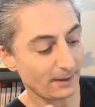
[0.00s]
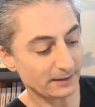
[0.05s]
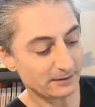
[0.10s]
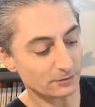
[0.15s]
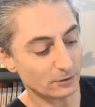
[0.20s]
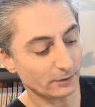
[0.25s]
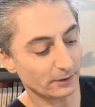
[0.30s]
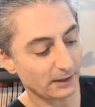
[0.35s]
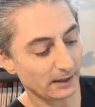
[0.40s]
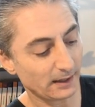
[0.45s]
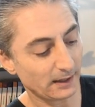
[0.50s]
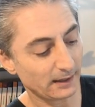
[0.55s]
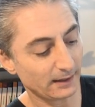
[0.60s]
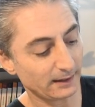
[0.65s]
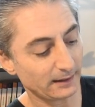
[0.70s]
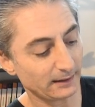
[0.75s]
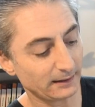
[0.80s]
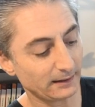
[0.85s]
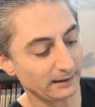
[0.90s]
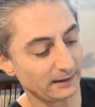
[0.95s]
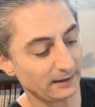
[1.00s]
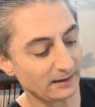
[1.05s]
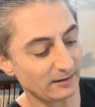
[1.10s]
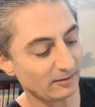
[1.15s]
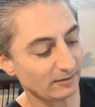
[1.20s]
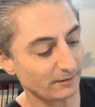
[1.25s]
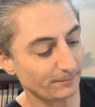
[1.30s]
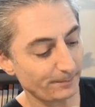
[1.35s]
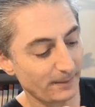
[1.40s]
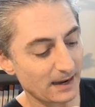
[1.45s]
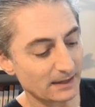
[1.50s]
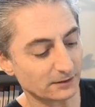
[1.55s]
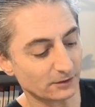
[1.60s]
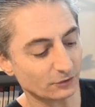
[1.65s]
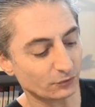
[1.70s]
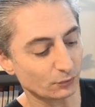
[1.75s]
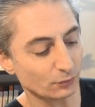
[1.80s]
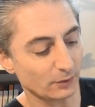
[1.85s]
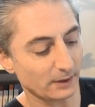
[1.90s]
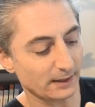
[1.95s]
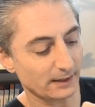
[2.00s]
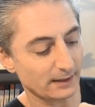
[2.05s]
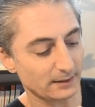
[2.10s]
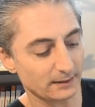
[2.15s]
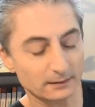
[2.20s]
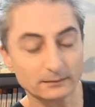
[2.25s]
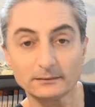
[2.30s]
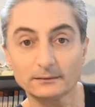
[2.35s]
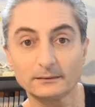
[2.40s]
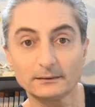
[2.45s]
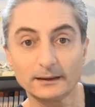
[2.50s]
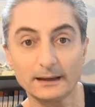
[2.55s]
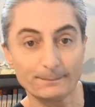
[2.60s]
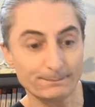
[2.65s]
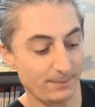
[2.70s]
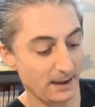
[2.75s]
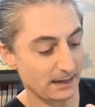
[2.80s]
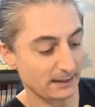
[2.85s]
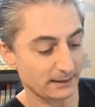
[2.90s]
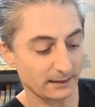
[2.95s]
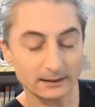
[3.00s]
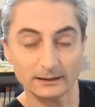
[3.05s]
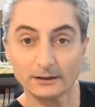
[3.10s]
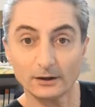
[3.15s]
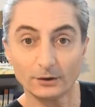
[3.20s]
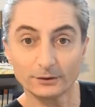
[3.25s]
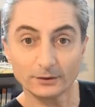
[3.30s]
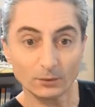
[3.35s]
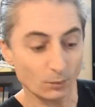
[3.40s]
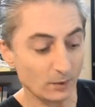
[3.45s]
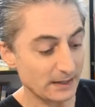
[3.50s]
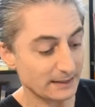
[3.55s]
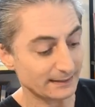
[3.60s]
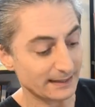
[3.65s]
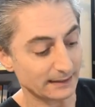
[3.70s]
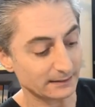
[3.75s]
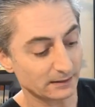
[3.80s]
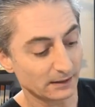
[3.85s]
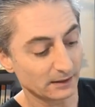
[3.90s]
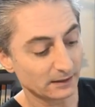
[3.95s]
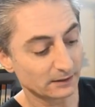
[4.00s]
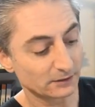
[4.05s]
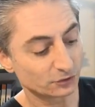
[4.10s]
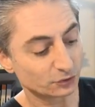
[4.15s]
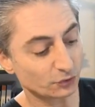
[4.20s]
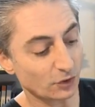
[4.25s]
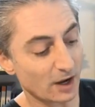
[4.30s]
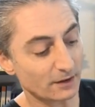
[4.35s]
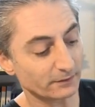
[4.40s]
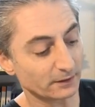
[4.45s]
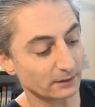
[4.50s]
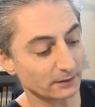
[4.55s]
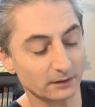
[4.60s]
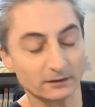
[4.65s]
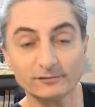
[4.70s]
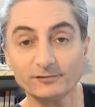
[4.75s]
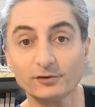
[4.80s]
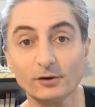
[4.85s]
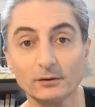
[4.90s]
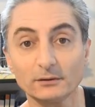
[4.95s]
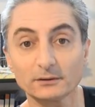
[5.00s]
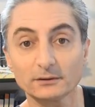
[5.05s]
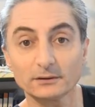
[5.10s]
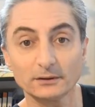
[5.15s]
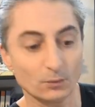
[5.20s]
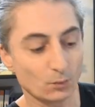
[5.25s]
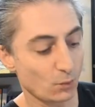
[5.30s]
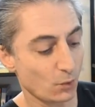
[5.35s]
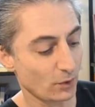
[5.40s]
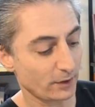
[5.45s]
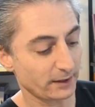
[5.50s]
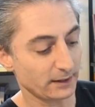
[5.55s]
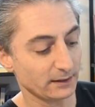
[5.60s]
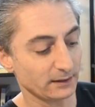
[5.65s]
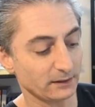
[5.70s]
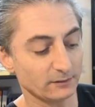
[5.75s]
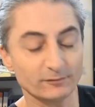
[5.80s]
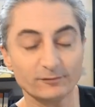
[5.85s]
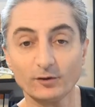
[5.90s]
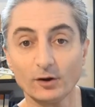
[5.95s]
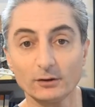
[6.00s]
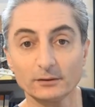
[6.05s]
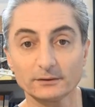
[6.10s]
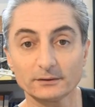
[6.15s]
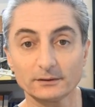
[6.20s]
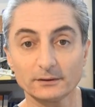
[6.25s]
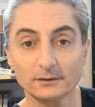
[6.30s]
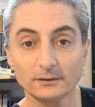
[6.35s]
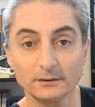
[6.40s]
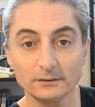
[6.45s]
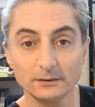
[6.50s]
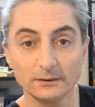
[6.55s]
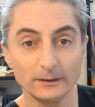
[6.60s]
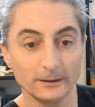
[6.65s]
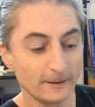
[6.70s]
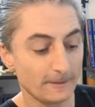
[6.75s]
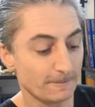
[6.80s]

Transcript: So it's better to get back on the wing than travel in front, walking in front, you know.